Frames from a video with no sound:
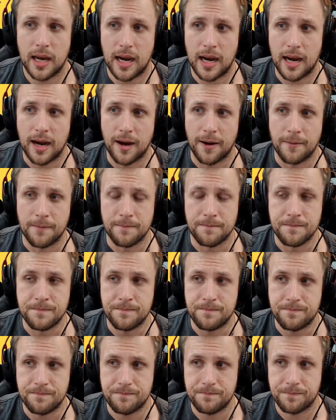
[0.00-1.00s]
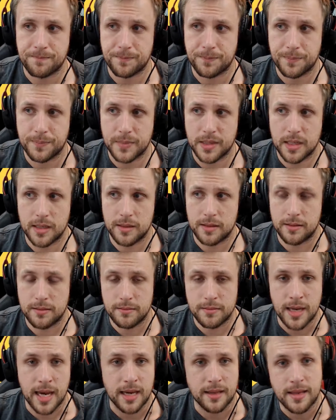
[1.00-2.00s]
Um,
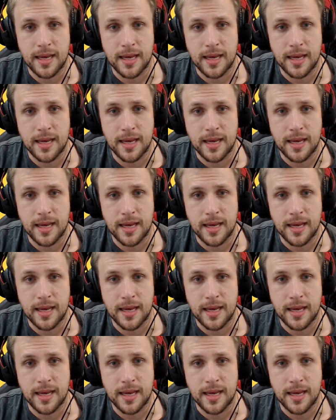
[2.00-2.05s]
yeah,